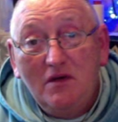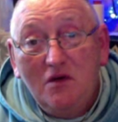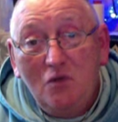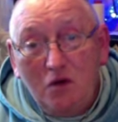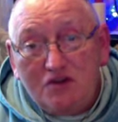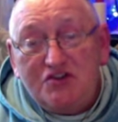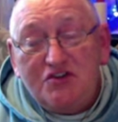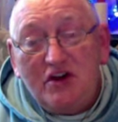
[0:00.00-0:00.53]

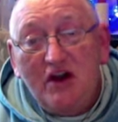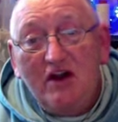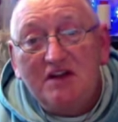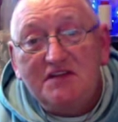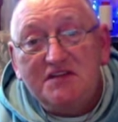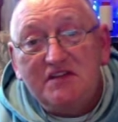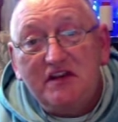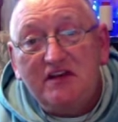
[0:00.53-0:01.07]
What's your heart
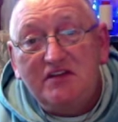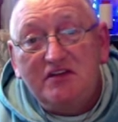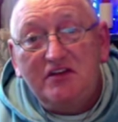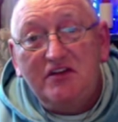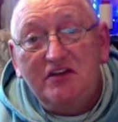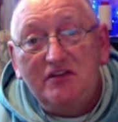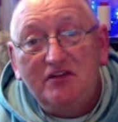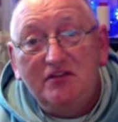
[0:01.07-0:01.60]
saying to
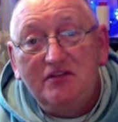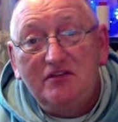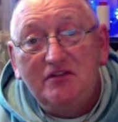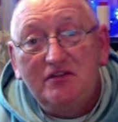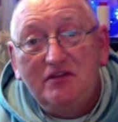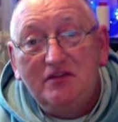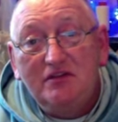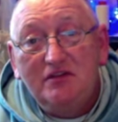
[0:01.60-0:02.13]
you?
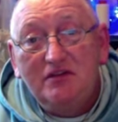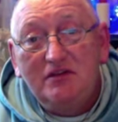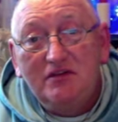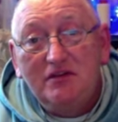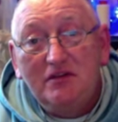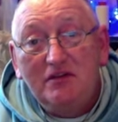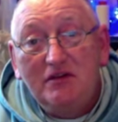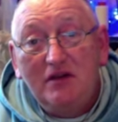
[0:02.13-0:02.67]

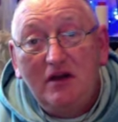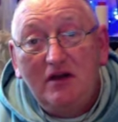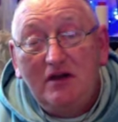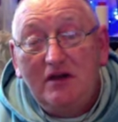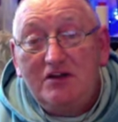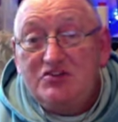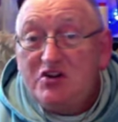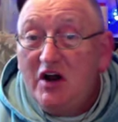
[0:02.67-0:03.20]

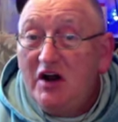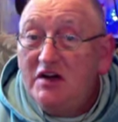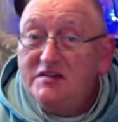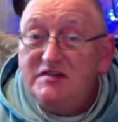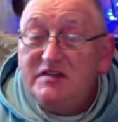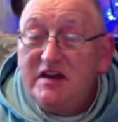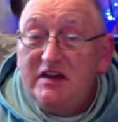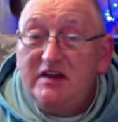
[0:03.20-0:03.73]
Is your heart
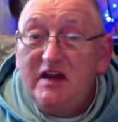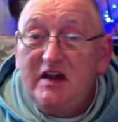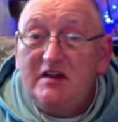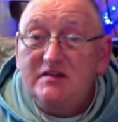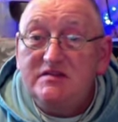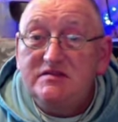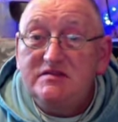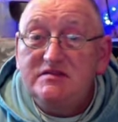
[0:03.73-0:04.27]
saying
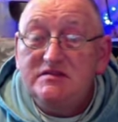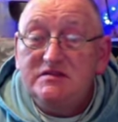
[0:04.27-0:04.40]
yes?